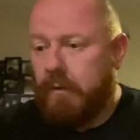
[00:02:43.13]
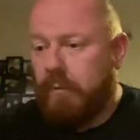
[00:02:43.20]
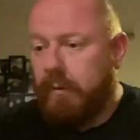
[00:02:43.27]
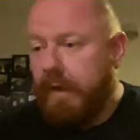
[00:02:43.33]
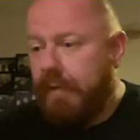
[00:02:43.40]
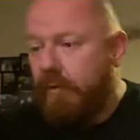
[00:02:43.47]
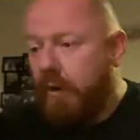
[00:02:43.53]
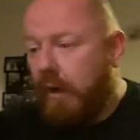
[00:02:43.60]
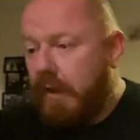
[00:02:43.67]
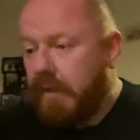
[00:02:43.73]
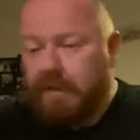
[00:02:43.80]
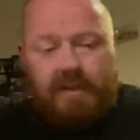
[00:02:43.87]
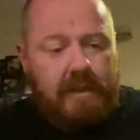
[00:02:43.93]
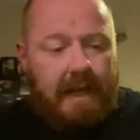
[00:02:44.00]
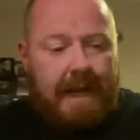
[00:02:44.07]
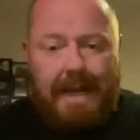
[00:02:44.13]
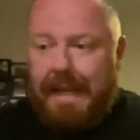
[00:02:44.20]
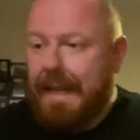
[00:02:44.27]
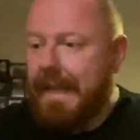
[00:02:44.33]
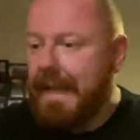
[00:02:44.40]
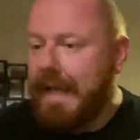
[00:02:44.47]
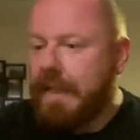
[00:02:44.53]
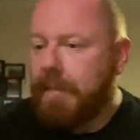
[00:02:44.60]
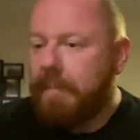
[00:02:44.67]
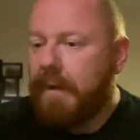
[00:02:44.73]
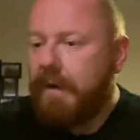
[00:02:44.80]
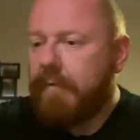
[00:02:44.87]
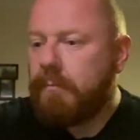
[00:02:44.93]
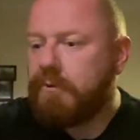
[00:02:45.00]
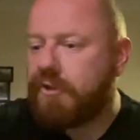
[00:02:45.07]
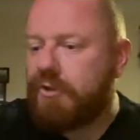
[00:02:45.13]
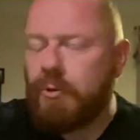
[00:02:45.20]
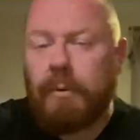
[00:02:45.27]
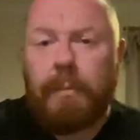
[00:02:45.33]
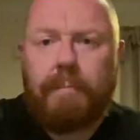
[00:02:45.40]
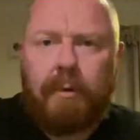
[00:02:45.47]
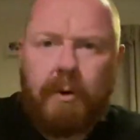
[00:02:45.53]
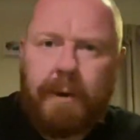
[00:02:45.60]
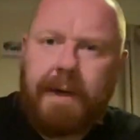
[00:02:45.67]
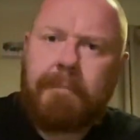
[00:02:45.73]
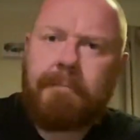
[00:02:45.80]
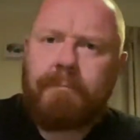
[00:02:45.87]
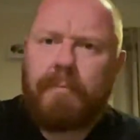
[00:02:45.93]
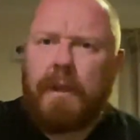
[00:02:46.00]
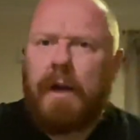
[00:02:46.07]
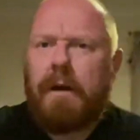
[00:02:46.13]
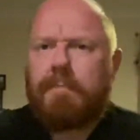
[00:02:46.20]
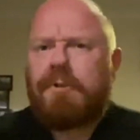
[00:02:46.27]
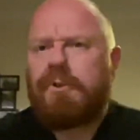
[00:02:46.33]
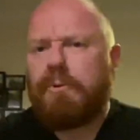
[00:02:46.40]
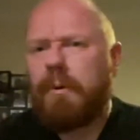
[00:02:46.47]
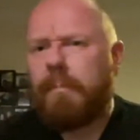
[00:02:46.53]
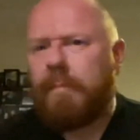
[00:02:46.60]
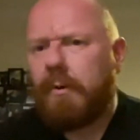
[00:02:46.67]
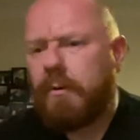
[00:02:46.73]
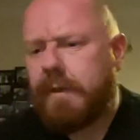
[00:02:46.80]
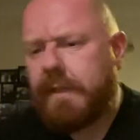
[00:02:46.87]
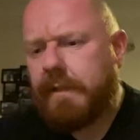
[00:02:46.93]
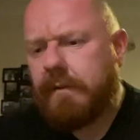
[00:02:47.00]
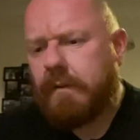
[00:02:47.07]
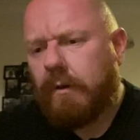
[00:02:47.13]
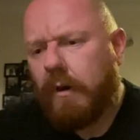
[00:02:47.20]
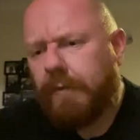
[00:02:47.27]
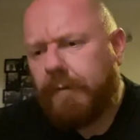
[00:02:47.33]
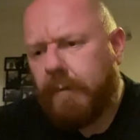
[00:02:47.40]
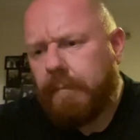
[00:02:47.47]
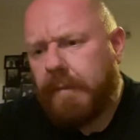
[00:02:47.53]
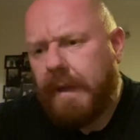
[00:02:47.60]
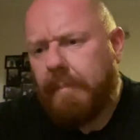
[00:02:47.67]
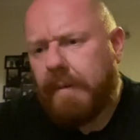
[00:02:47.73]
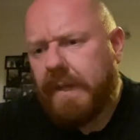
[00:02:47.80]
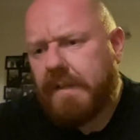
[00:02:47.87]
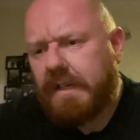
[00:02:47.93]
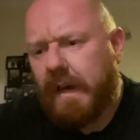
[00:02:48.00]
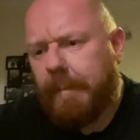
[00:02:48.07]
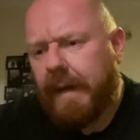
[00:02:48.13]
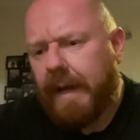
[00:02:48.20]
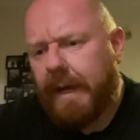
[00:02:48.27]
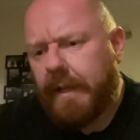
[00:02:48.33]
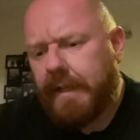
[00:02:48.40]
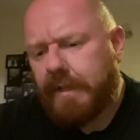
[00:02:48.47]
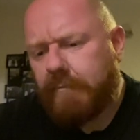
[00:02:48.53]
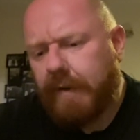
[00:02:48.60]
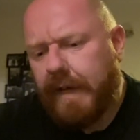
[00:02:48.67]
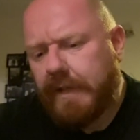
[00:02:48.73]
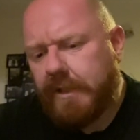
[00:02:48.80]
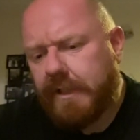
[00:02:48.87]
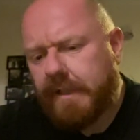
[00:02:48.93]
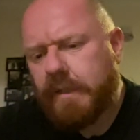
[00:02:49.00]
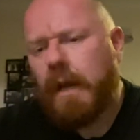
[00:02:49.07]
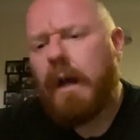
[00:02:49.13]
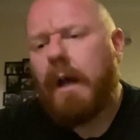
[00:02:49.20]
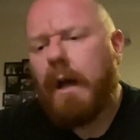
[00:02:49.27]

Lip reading: We've got another beer from Stout Brewing. Stout Brewing, often their beers come out in these ranges.